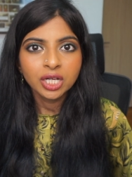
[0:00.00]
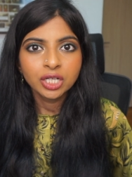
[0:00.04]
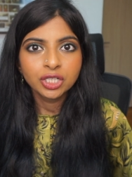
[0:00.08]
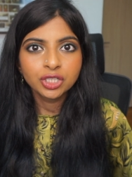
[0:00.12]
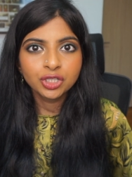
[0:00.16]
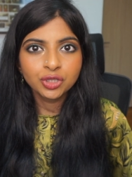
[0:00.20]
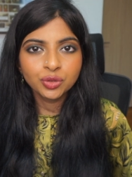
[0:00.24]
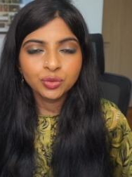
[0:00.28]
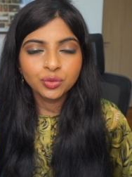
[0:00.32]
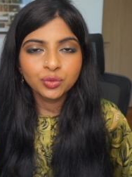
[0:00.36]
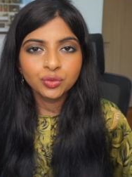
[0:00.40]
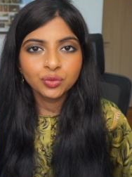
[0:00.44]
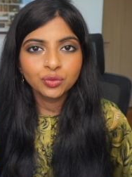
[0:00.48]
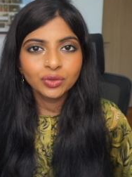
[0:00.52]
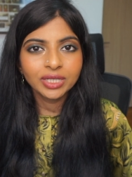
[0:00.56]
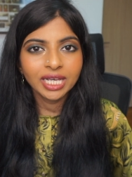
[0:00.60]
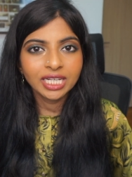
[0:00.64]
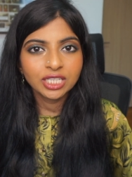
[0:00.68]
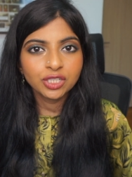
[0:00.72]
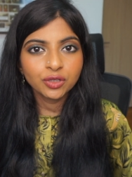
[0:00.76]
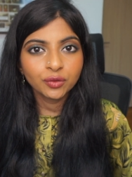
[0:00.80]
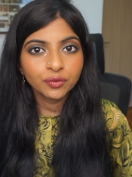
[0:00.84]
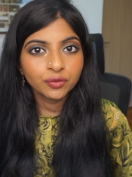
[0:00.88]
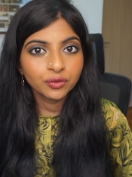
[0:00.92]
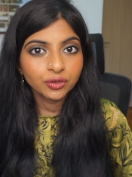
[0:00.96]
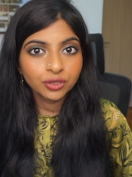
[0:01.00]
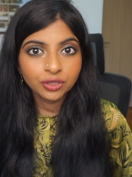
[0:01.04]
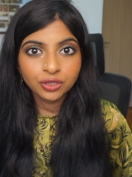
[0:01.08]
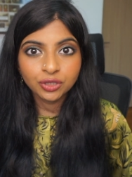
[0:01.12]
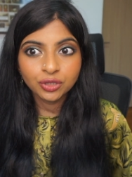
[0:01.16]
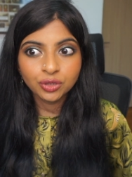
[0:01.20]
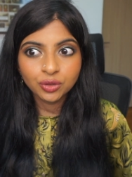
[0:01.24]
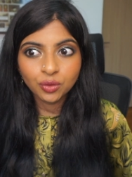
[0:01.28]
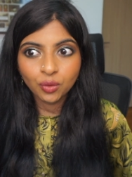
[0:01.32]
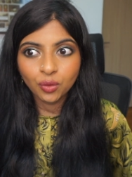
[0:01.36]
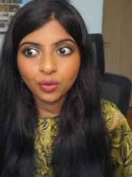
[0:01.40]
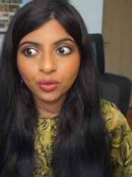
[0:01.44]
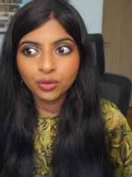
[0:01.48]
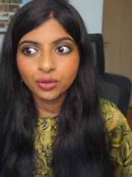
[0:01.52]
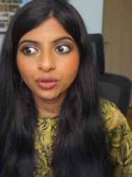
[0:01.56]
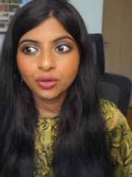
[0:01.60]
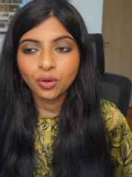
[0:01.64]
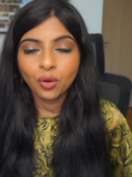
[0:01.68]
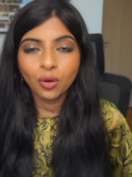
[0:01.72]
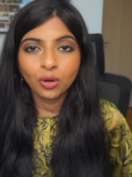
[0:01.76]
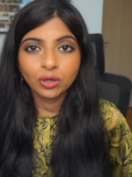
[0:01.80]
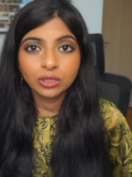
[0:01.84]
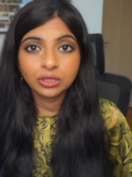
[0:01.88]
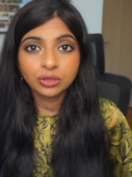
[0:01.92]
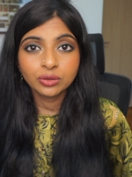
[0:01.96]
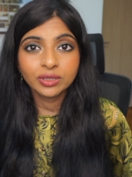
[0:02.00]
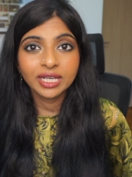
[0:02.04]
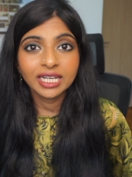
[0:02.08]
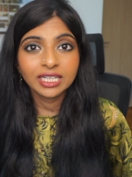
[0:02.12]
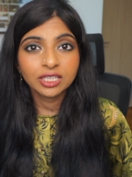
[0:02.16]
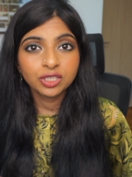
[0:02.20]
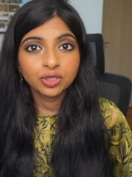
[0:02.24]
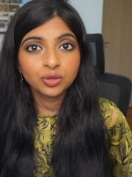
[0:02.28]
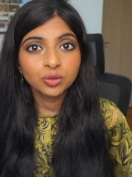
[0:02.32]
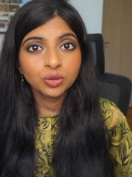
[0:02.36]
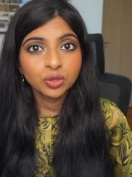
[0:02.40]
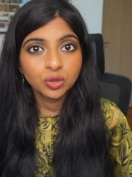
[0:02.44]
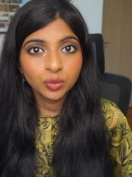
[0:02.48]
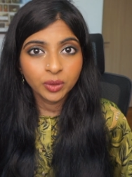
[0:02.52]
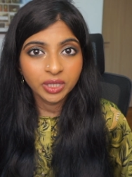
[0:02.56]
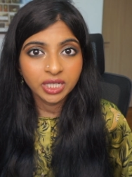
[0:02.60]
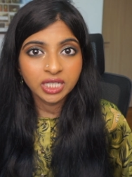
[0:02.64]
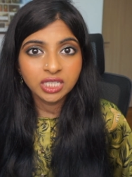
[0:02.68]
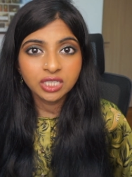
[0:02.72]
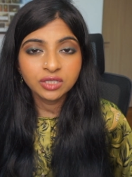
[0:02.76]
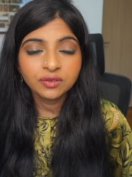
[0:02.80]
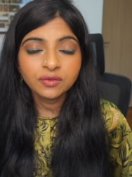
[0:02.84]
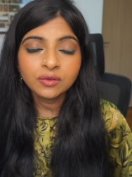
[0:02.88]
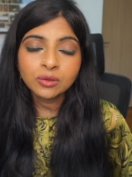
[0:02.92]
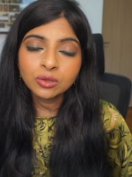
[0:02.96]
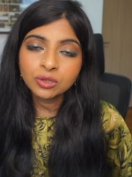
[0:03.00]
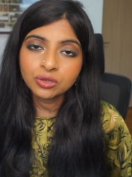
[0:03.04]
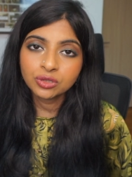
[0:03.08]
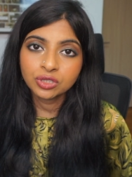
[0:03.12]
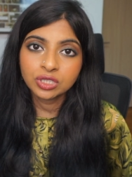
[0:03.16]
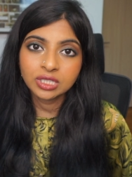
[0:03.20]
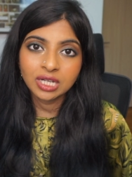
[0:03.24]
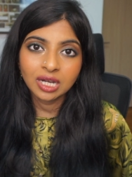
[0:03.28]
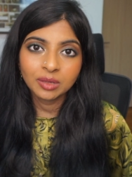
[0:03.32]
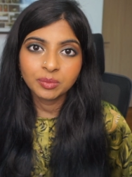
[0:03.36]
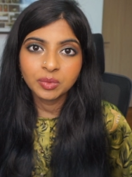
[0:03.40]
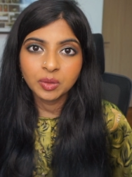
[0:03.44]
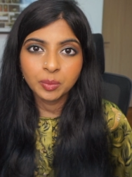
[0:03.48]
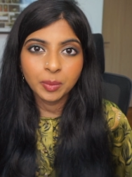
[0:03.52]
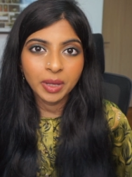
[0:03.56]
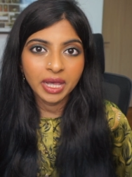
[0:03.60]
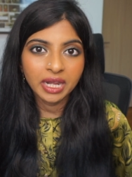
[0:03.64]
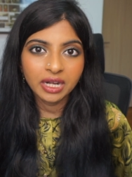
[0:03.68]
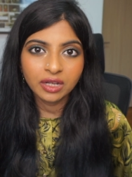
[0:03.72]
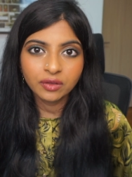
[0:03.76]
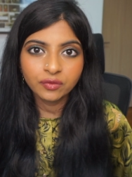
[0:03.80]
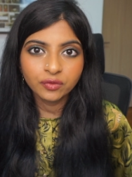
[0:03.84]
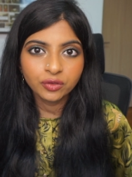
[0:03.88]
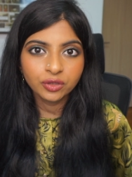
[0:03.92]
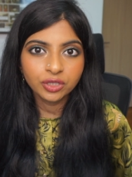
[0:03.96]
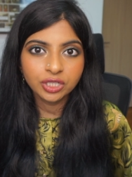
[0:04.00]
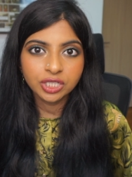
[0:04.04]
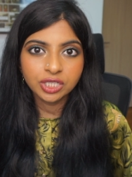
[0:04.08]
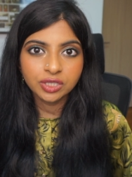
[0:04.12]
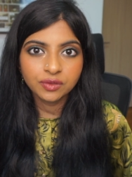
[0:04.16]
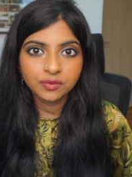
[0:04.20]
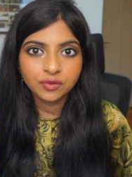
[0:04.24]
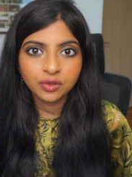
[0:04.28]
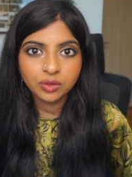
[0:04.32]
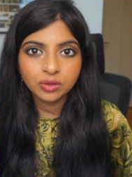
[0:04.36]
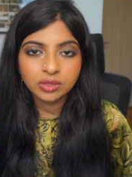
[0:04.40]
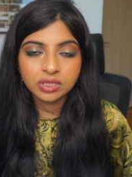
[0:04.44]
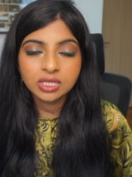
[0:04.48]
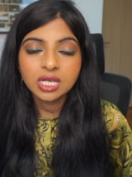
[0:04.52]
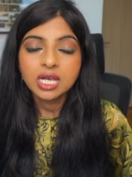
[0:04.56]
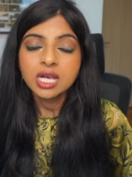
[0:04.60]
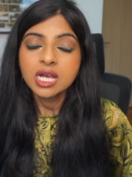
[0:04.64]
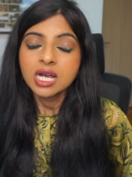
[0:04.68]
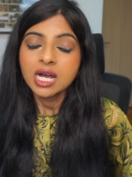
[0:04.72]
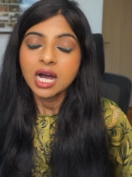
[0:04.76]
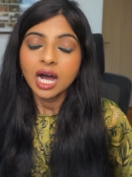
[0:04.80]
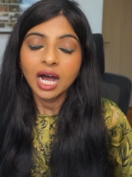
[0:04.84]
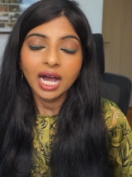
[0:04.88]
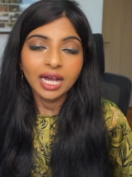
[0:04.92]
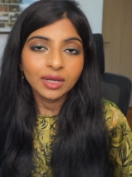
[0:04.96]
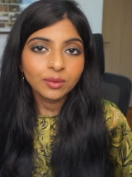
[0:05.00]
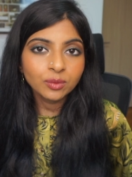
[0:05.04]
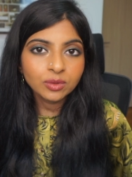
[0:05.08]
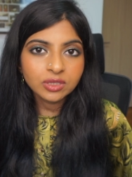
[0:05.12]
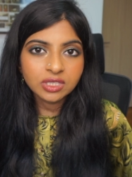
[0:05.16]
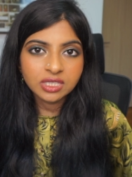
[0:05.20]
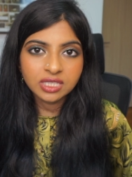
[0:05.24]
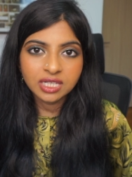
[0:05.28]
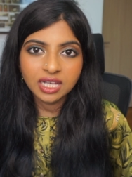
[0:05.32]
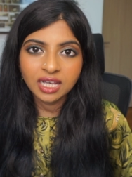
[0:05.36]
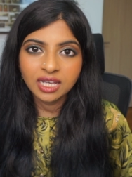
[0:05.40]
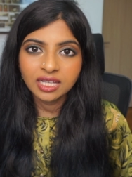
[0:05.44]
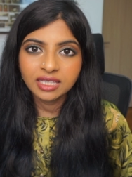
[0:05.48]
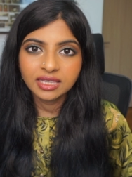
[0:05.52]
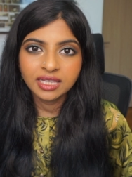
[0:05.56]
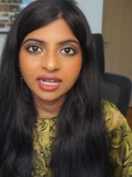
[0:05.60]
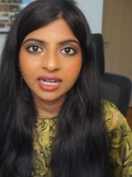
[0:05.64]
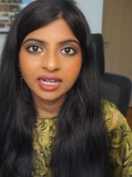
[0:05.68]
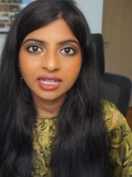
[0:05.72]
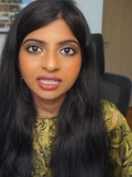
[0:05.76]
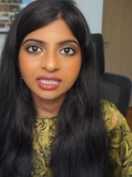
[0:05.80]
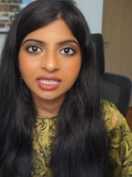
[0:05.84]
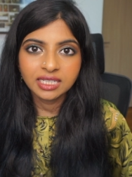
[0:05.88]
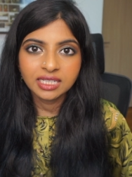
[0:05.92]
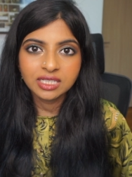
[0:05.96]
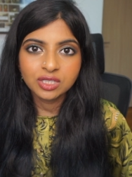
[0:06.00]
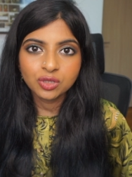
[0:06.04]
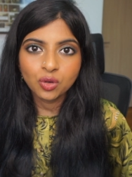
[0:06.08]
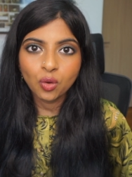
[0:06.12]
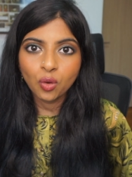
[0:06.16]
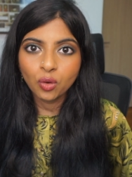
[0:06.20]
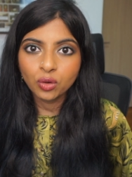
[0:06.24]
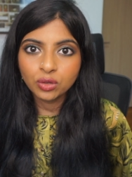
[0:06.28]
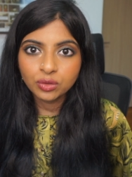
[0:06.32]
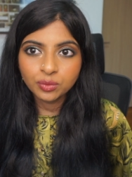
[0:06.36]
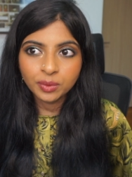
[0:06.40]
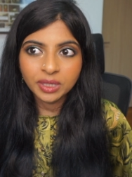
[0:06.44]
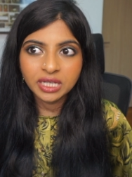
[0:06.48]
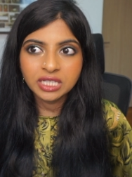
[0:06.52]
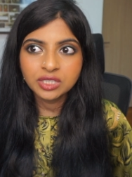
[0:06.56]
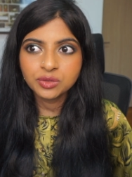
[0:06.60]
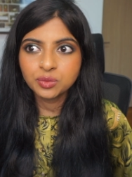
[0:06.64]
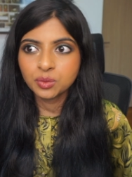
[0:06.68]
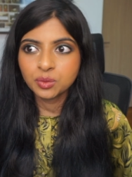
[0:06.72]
to get your foot in the door or to get through to an interview, to start preparing for interviews. I would say that it's always